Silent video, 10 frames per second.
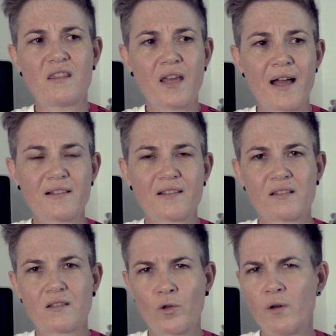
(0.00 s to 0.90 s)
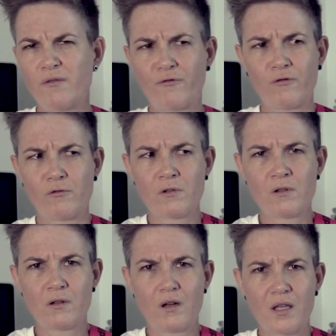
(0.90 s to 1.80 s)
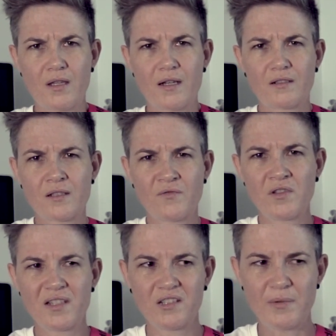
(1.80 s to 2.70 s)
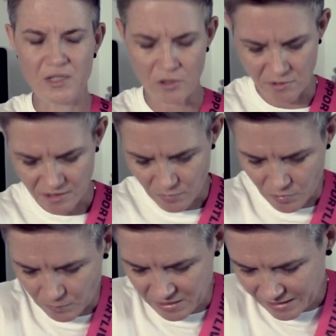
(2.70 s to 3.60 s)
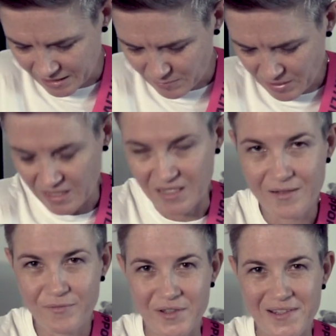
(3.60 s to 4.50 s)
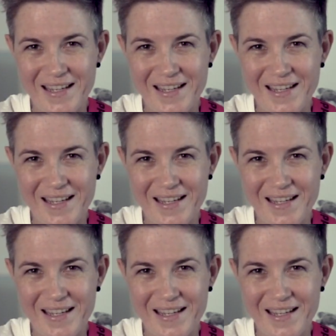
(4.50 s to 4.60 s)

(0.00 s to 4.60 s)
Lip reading: that's 24, and that just feels a little bit too small when you get up here. It feels